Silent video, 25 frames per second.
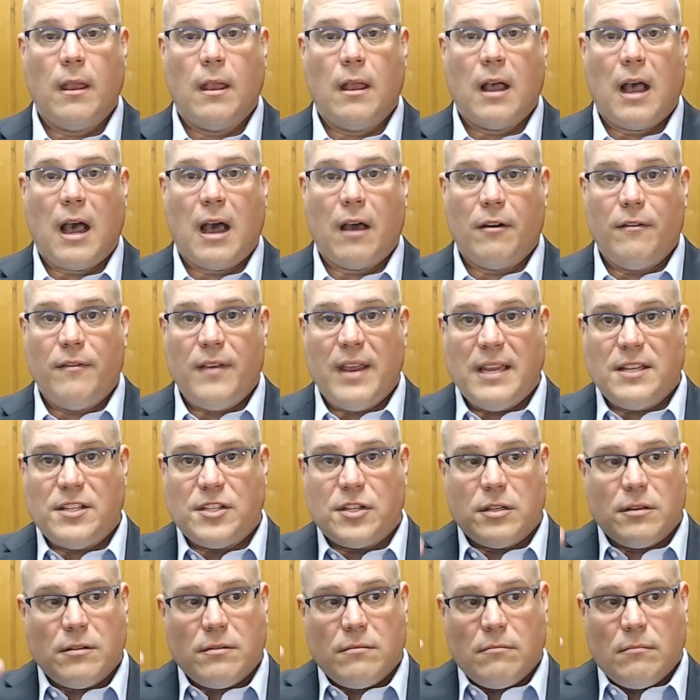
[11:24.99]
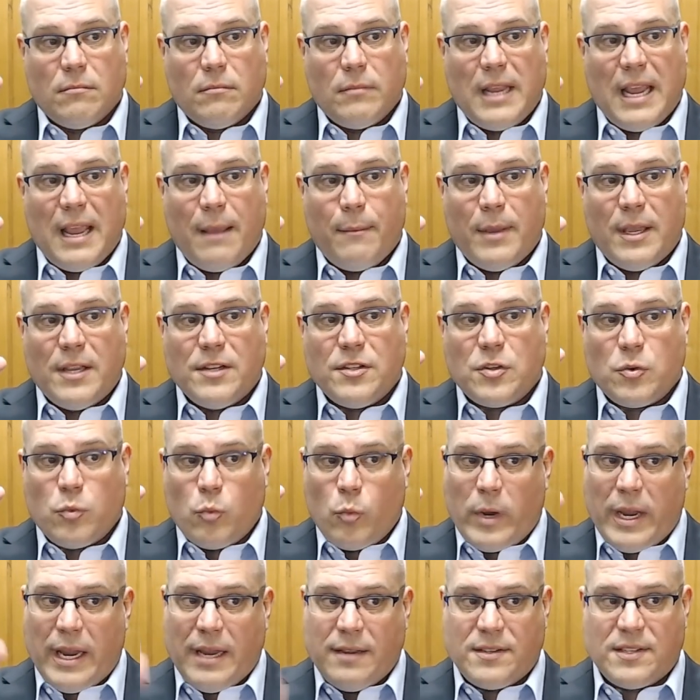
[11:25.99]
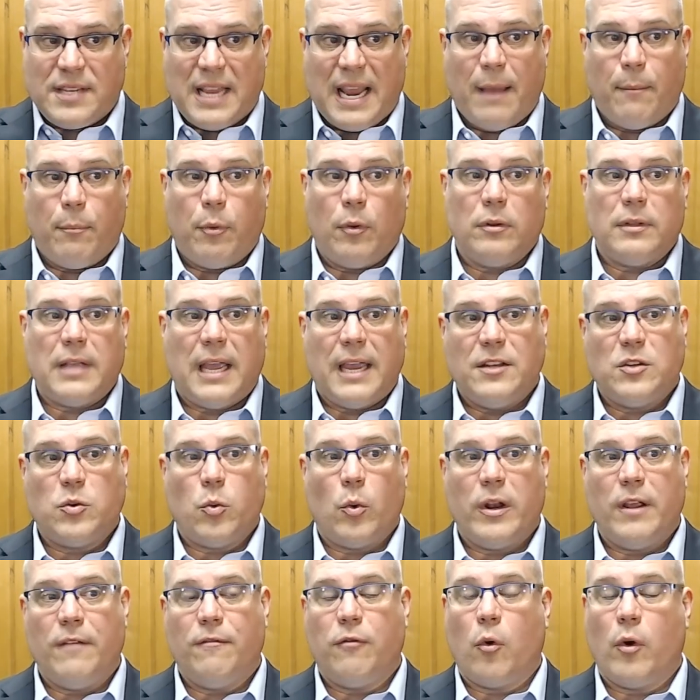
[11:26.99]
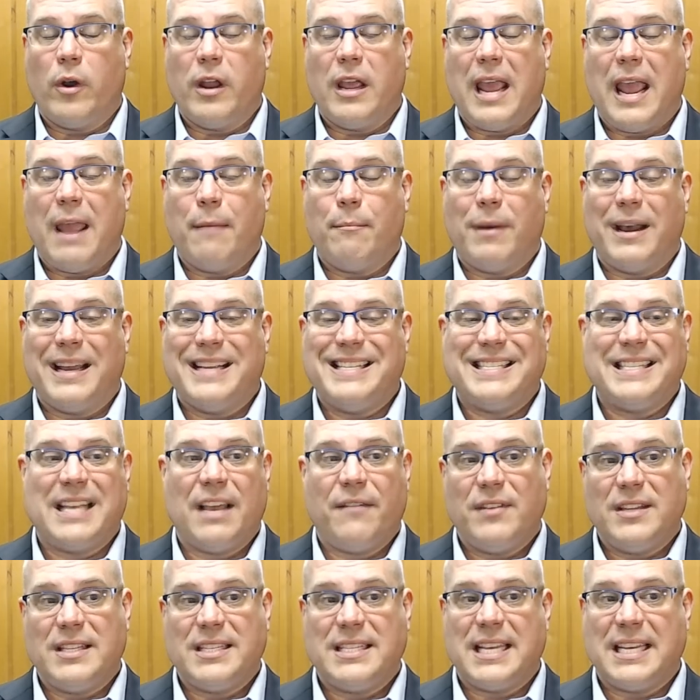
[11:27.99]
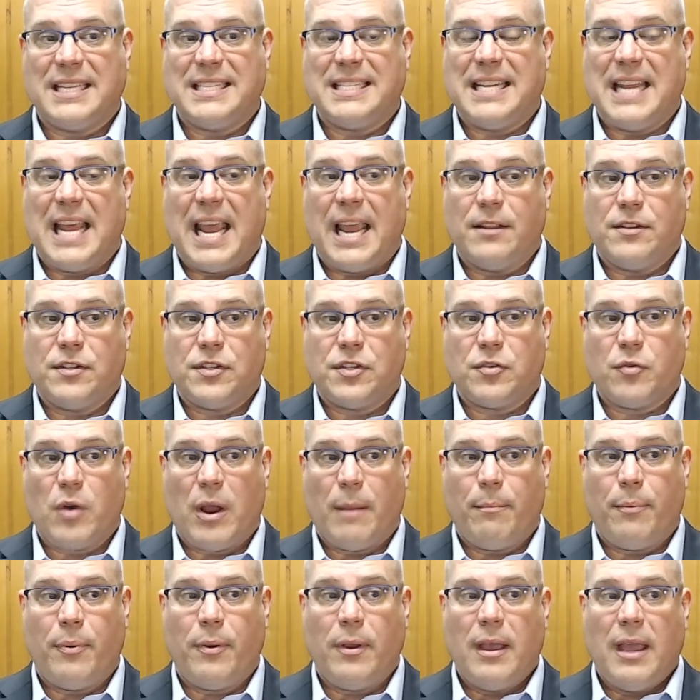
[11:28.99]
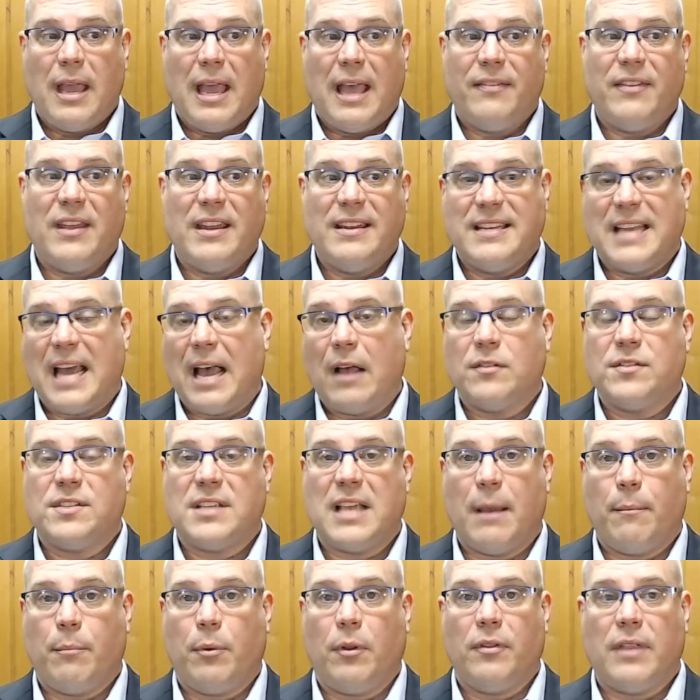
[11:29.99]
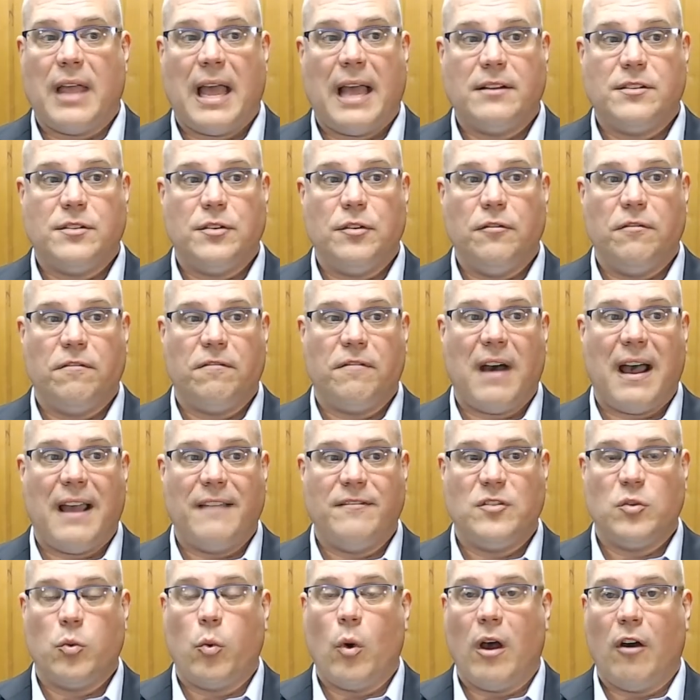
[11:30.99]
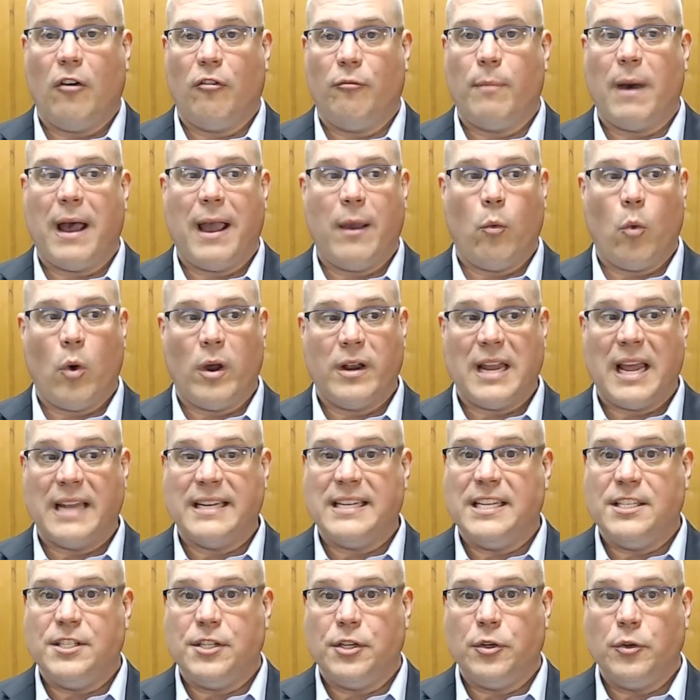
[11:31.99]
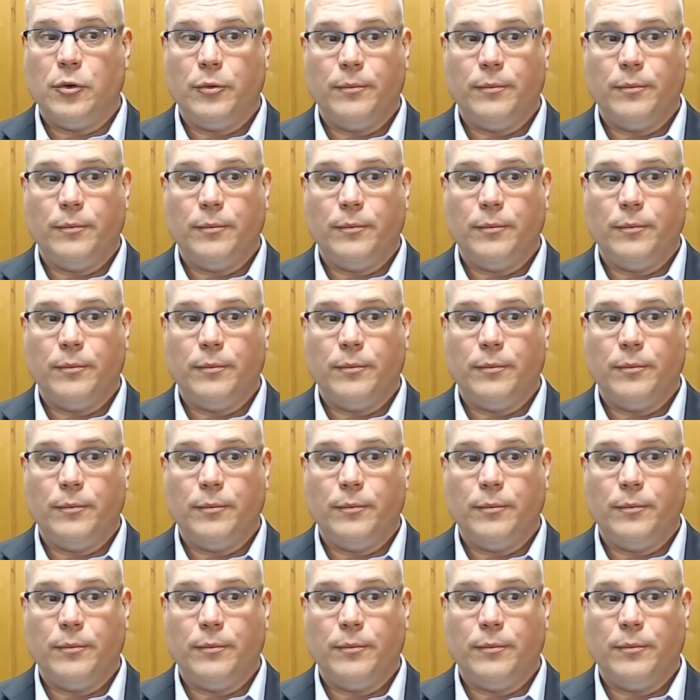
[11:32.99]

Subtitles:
Out of each image, we sampled a 2048 by 768 strip and then downsampled that to 512 by 192.